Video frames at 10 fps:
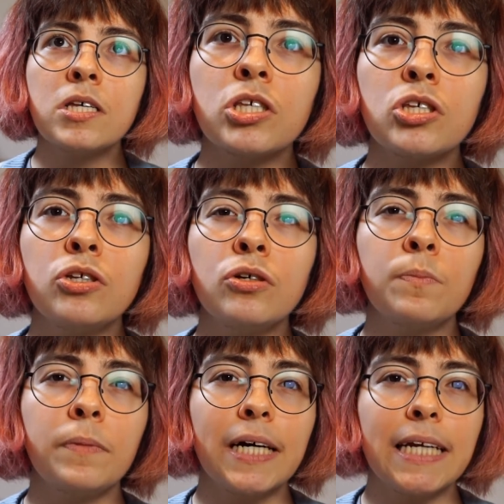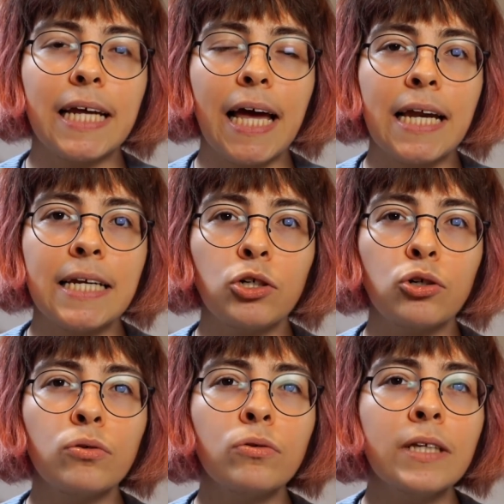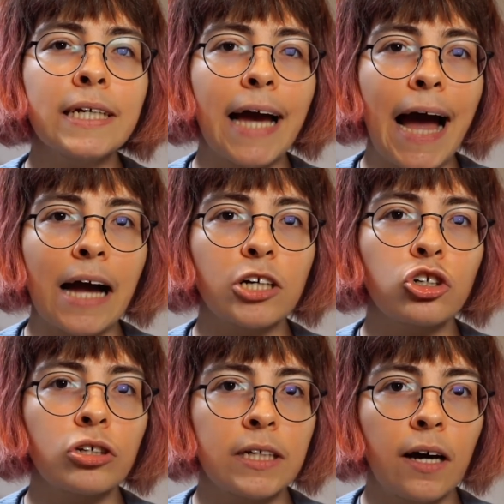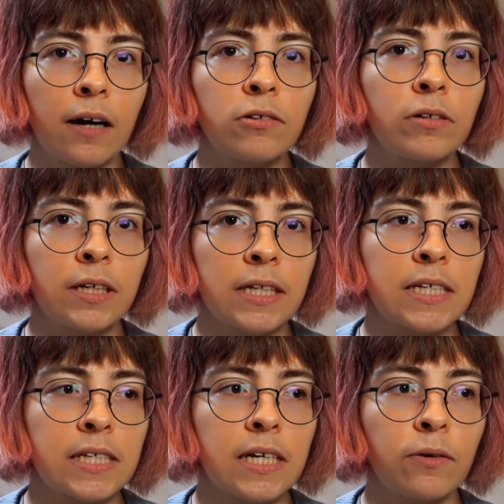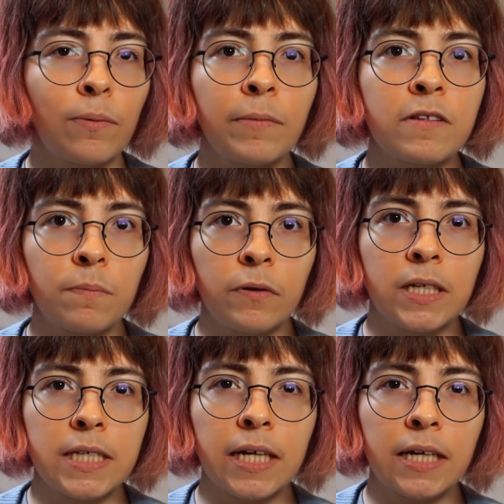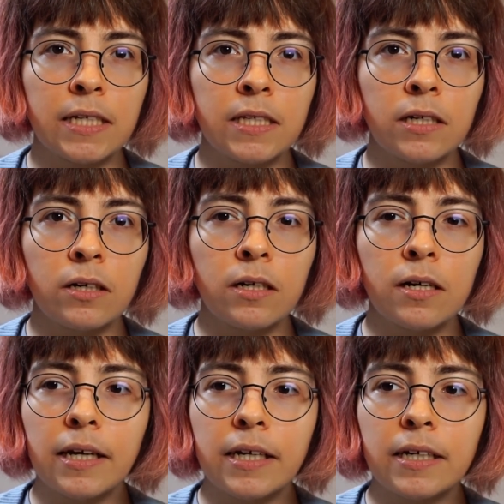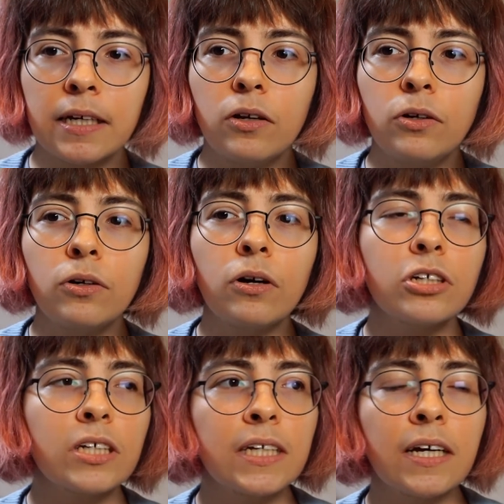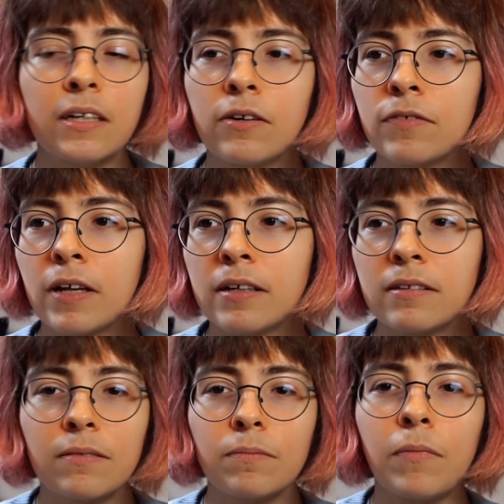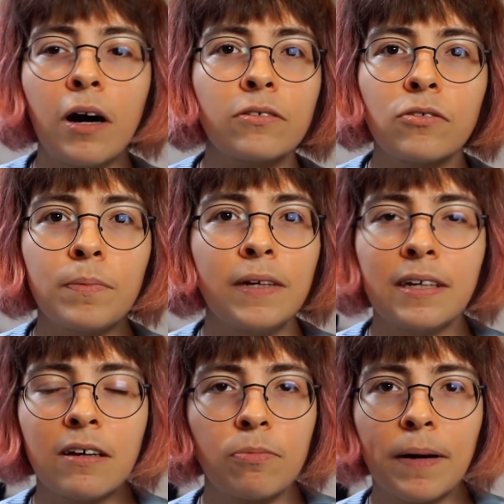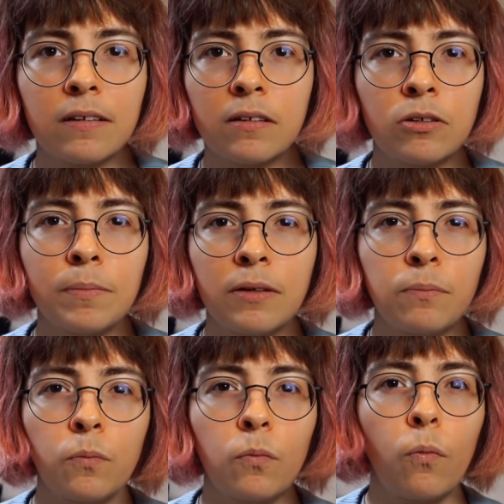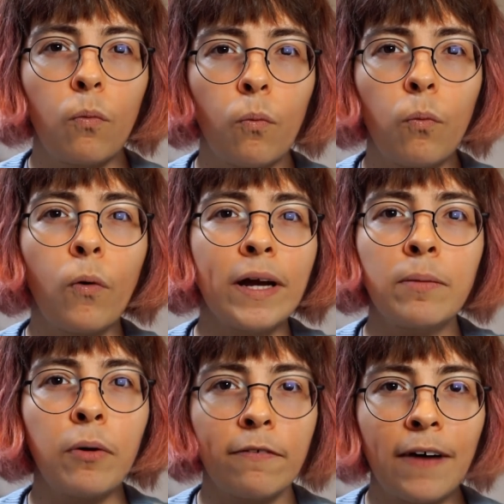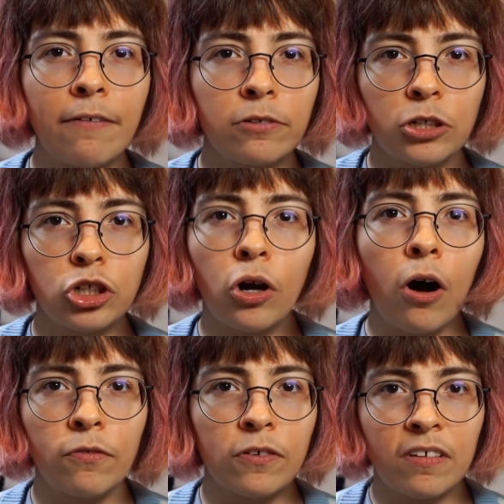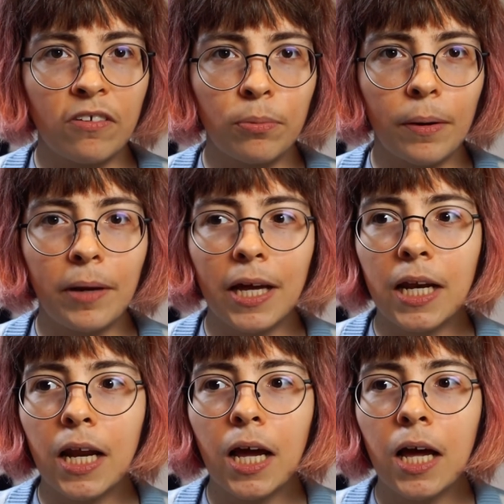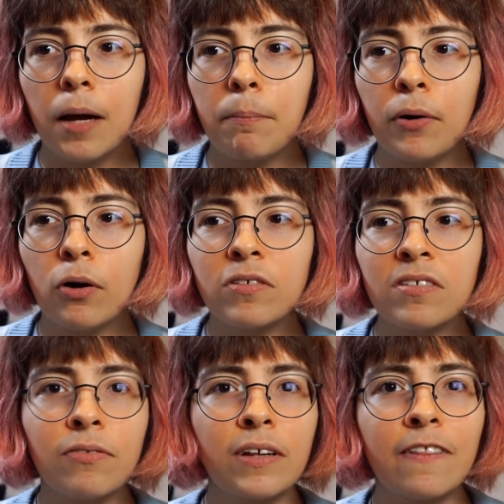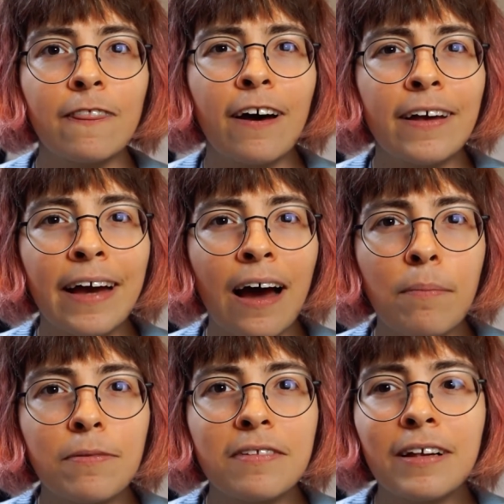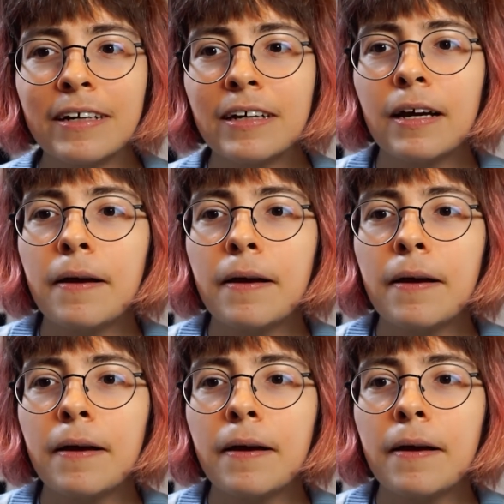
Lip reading: stupid and truly actually unrealistic women's beauty standards are. Like, not just the idea of like models being expected to be way above average tall for cis women, but also stuff like thigh gaps. Like,